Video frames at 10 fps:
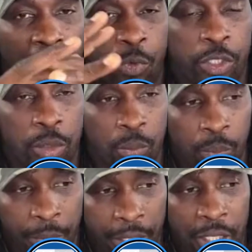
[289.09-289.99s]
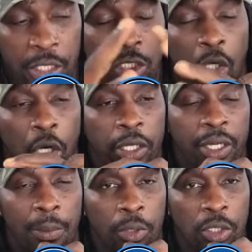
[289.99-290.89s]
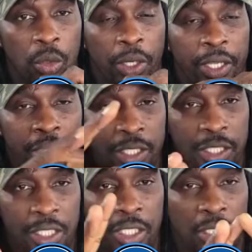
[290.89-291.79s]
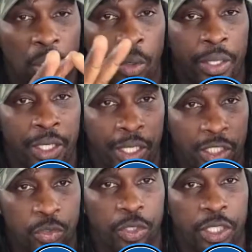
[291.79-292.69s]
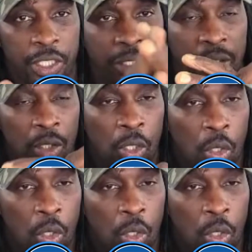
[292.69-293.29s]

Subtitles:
And we're mainly talking about our heat kit, our electric heat,